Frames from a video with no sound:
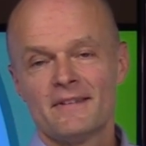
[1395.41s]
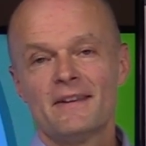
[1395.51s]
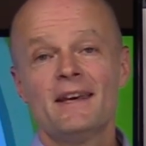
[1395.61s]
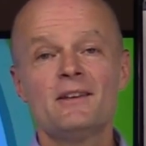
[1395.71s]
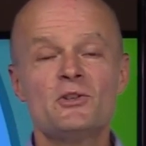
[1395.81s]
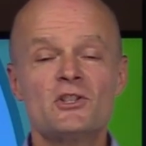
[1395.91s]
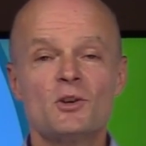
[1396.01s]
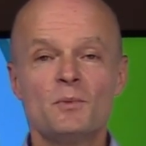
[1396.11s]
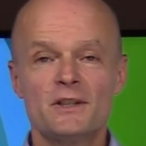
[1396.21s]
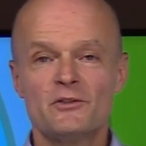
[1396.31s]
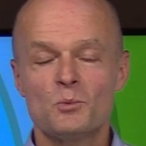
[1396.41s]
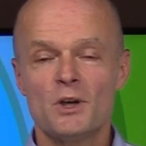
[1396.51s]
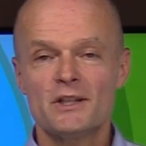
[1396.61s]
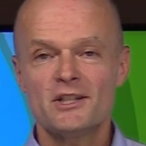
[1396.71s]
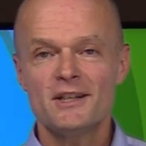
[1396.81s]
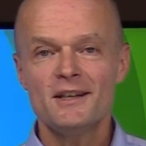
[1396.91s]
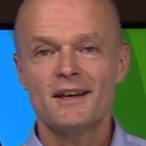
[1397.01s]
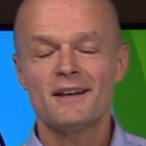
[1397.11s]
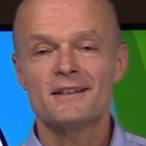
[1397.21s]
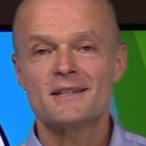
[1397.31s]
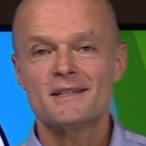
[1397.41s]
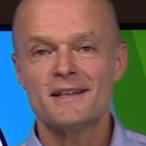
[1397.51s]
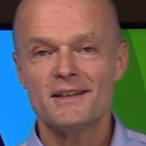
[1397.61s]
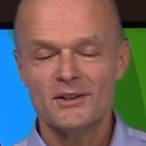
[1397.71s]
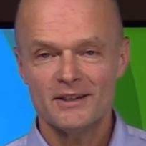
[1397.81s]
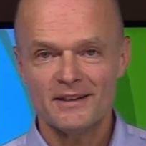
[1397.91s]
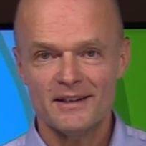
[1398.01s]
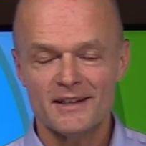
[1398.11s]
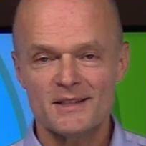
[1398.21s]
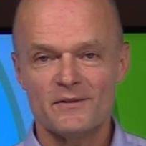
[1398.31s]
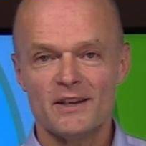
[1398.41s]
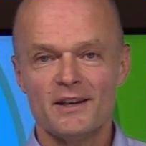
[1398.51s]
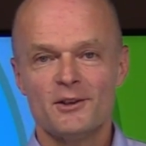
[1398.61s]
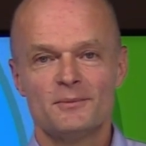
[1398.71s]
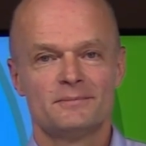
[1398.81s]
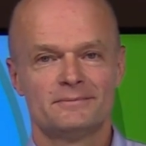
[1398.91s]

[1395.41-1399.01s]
Thank you so much for watching, and I'll see you in the next video.